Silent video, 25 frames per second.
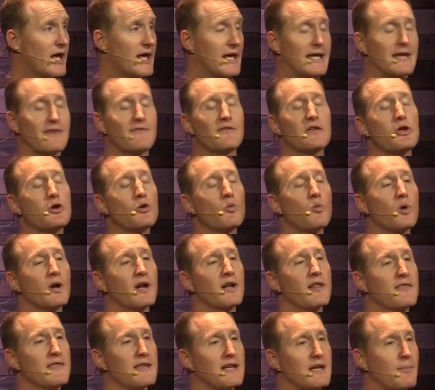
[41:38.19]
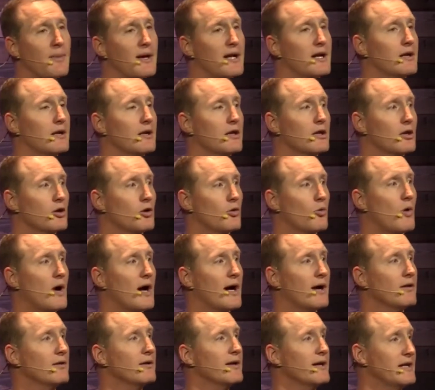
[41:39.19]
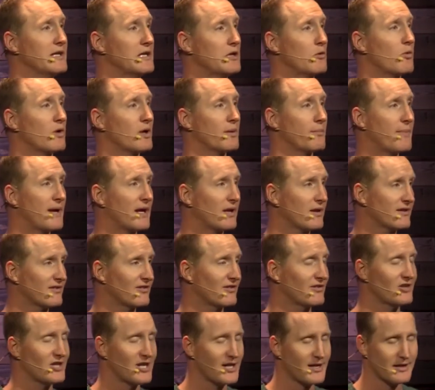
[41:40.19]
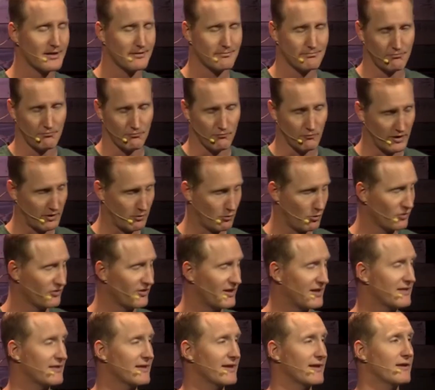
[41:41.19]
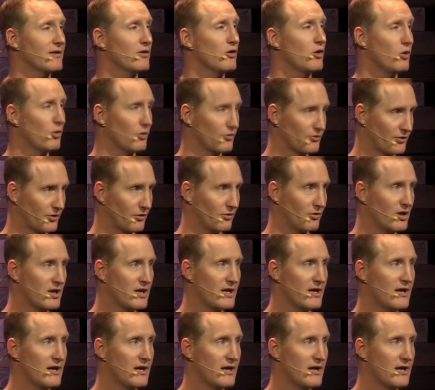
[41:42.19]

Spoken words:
If you want to think about it a little while and you want to mail us a check, we will take that also.